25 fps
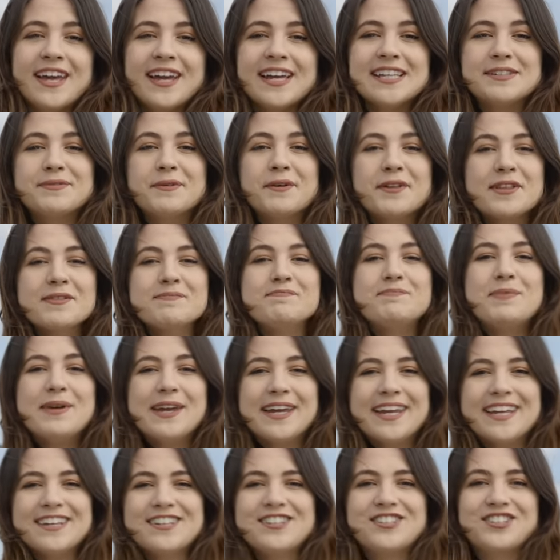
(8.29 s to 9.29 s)
is one of the
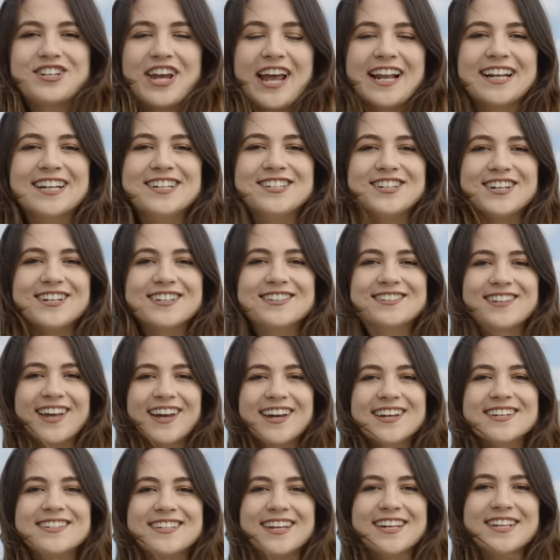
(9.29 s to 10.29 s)
biggest challenges
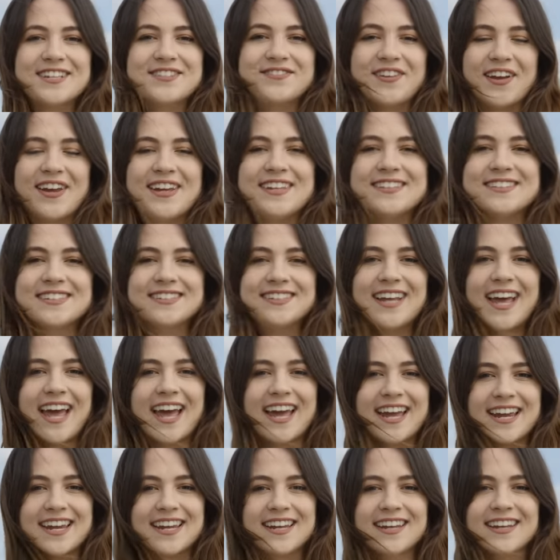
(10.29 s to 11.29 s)
scientists face
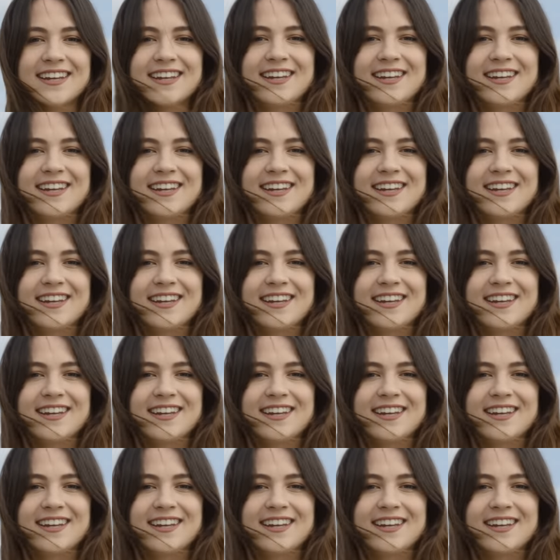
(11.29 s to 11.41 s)
today.